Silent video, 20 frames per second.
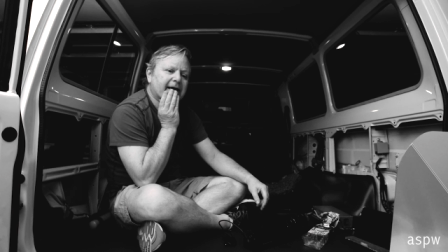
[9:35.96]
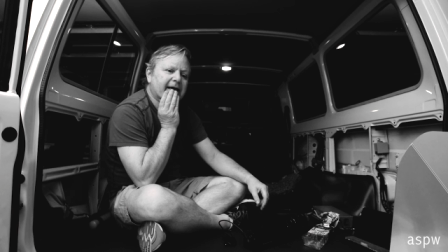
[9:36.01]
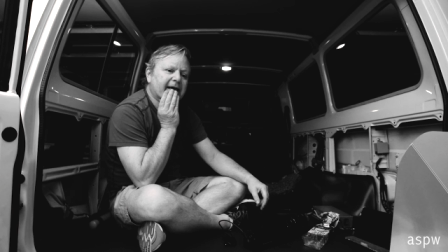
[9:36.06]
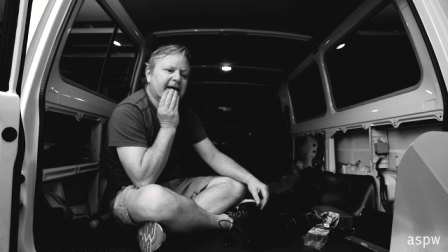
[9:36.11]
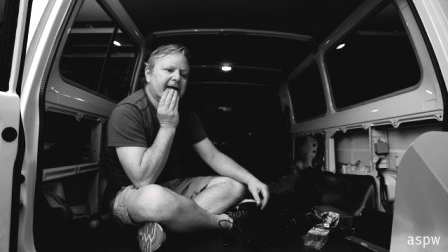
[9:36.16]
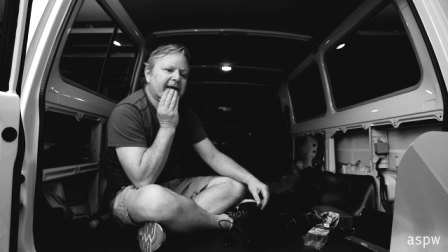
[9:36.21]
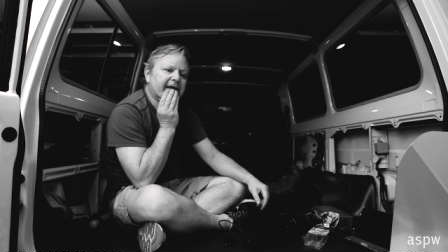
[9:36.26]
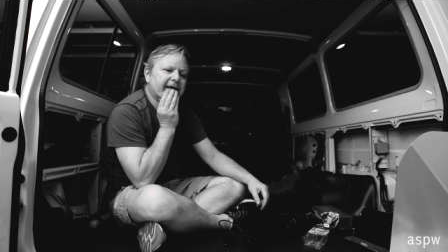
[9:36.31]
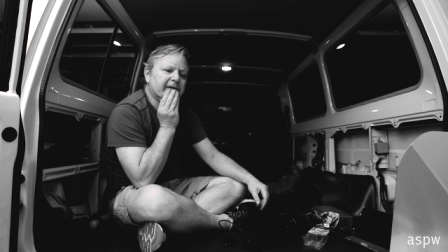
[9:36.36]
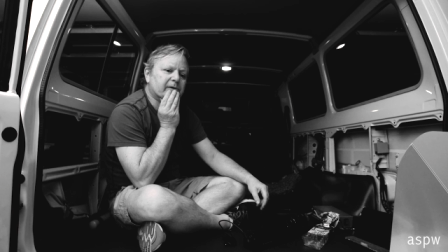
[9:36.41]

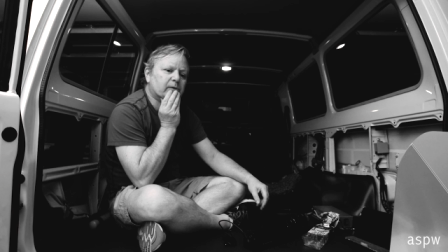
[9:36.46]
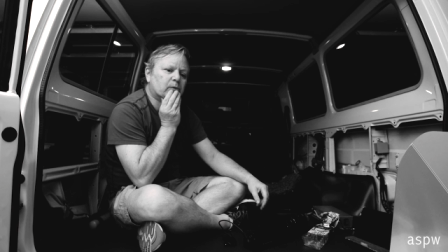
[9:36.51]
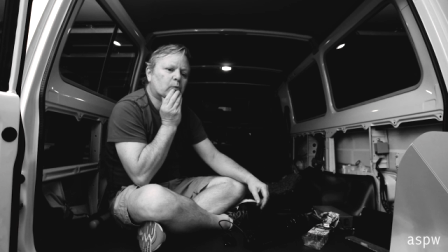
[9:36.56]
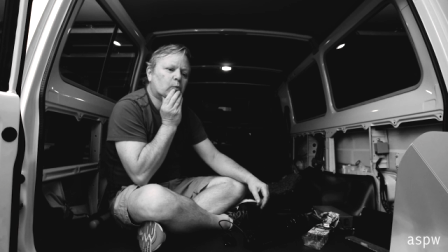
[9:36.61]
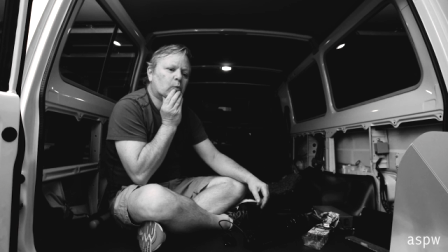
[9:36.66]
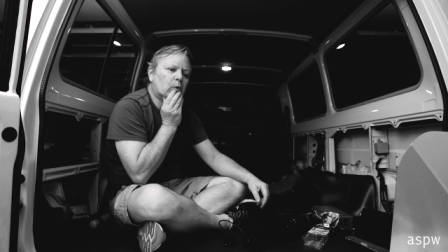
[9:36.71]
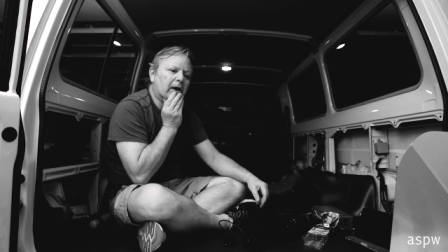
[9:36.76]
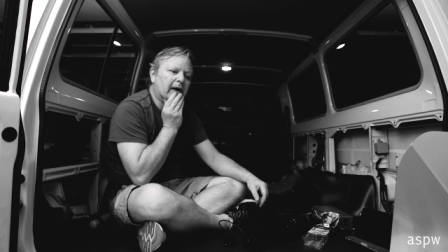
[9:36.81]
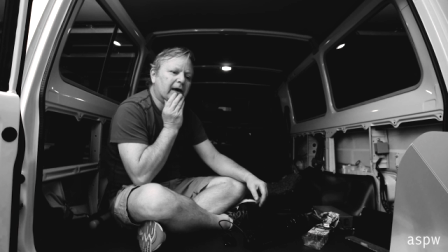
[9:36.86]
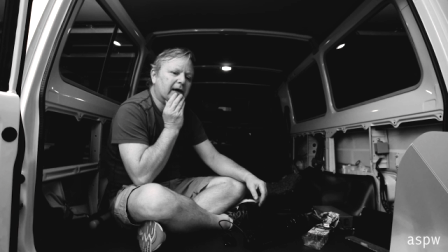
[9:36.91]
And
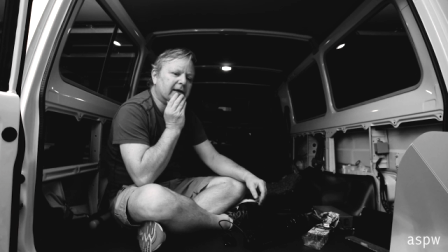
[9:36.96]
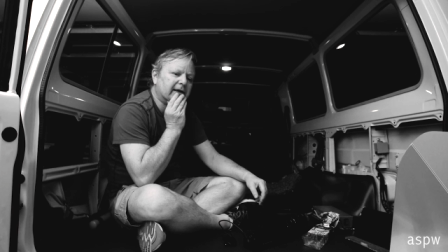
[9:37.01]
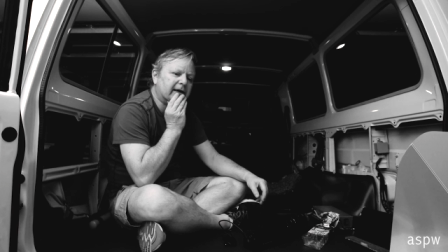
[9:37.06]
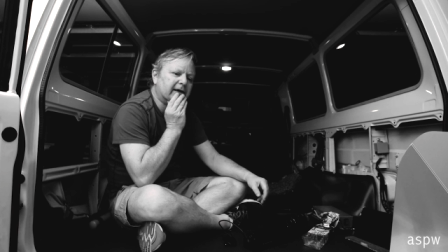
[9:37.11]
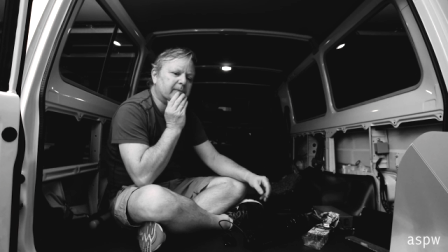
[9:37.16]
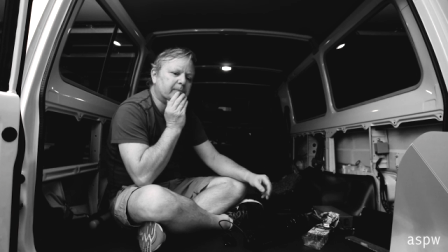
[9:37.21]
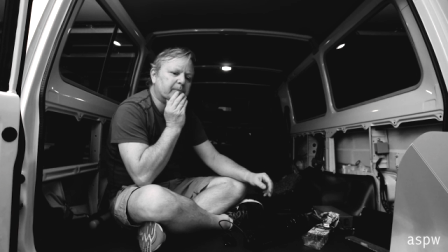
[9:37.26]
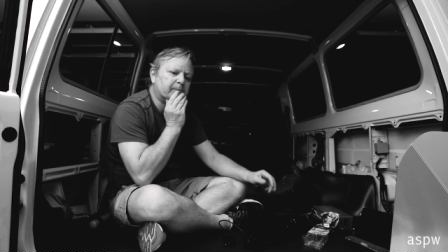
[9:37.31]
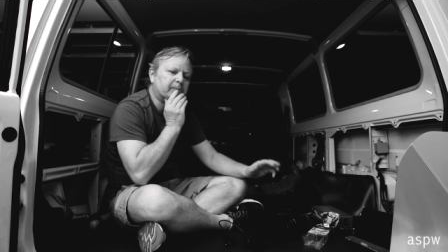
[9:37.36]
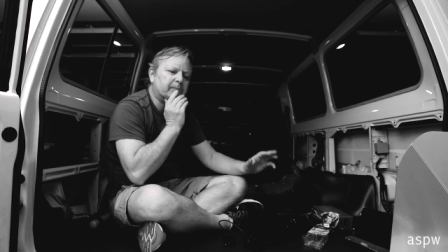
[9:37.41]
while
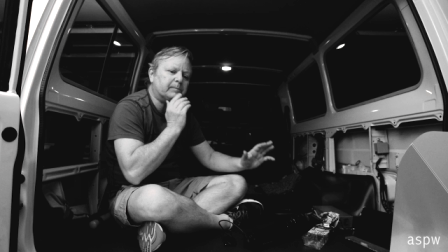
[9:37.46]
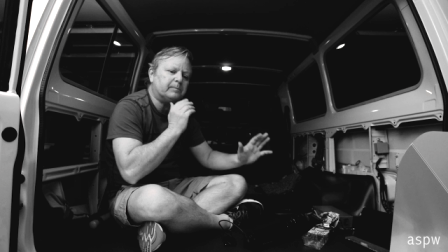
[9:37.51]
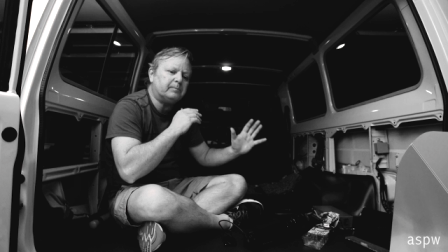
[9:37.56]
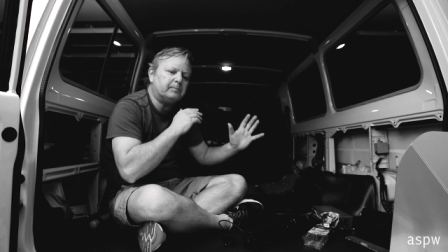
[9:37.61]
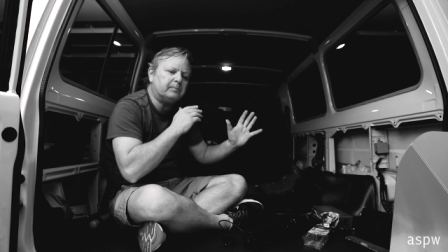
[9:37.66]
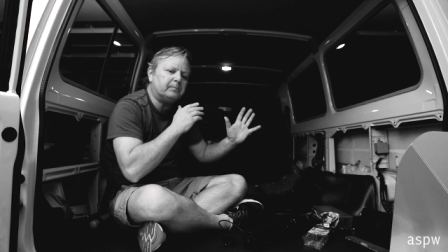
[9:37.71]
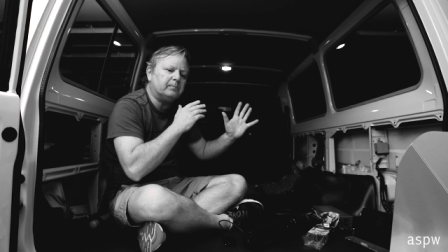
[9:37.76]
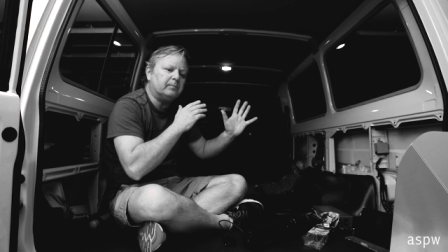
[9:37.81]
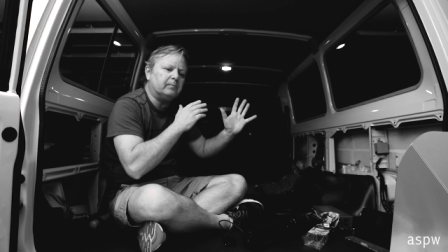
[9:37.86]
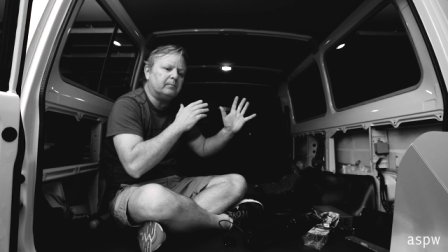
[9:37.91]
i
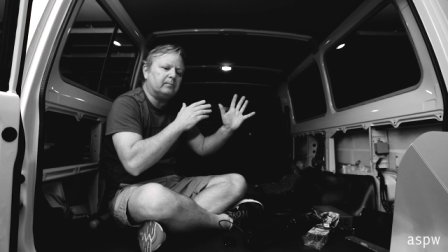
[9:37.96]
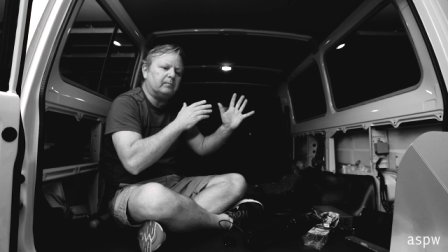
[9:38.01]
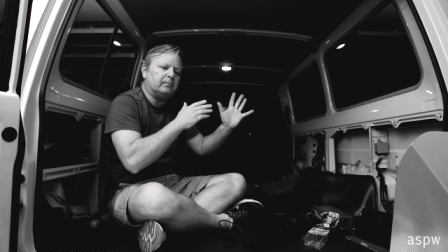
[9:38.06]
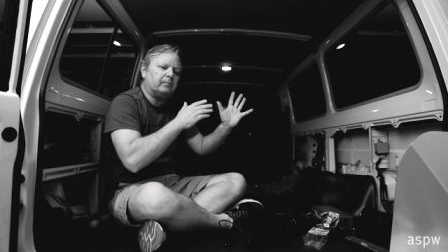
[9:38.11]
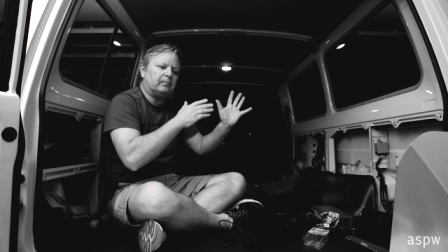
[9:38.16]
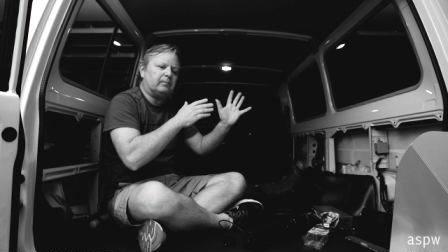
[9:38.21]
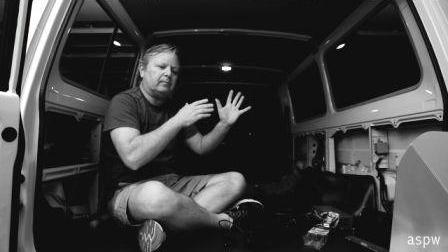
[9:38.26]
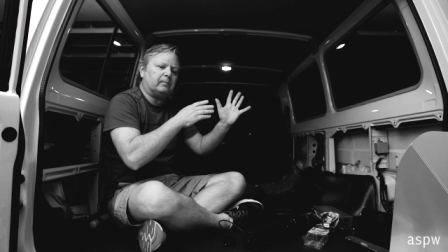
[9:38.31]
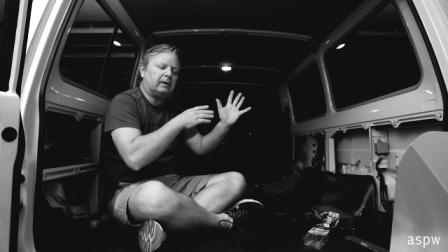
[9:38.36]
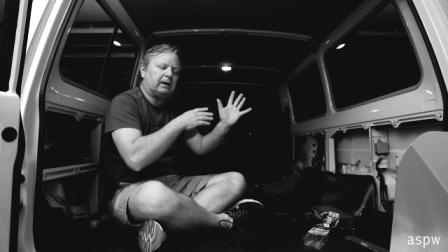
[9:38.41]

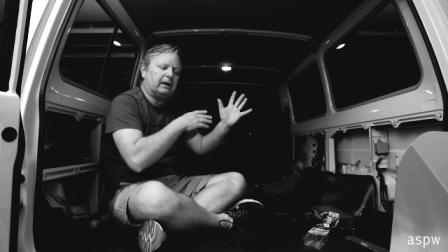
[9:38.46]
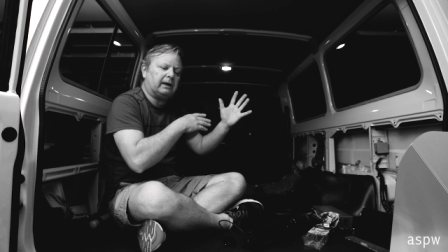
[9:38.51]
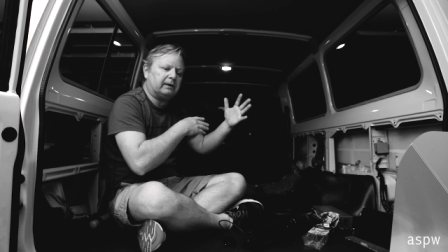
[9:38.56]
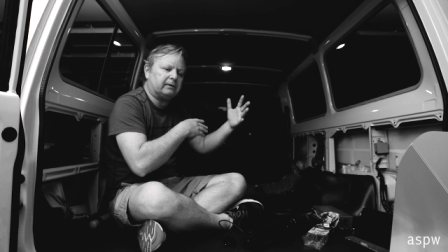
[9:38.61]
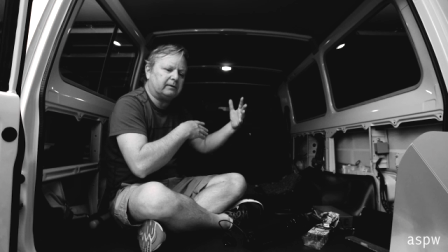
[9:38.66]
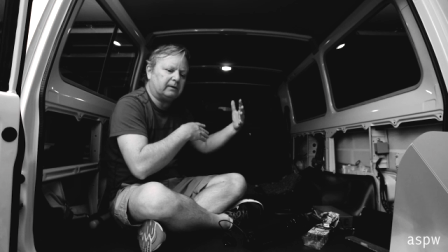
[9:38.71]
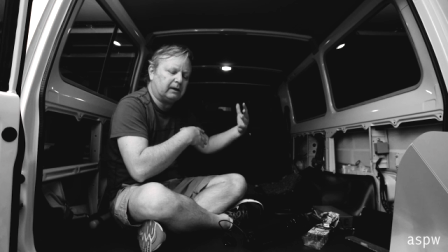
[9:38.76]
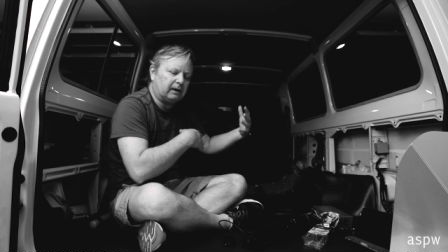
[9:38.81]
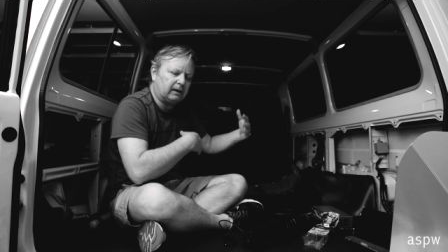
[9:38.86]
I,